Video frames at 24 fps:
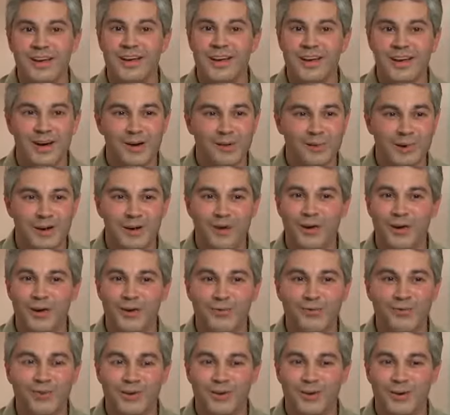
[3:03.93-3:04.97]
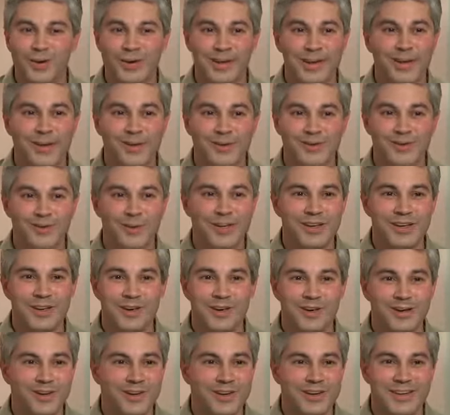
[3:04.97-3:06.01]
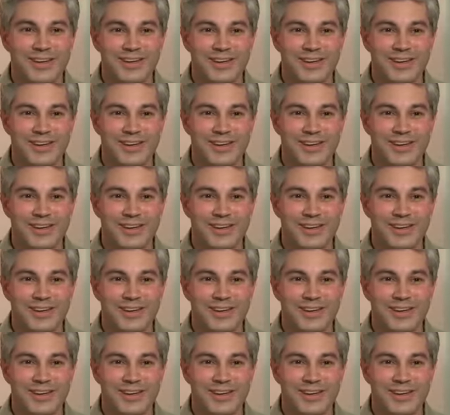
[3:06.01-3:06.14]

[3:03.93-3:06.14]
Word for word: Uh, we are all figuring it out as we go,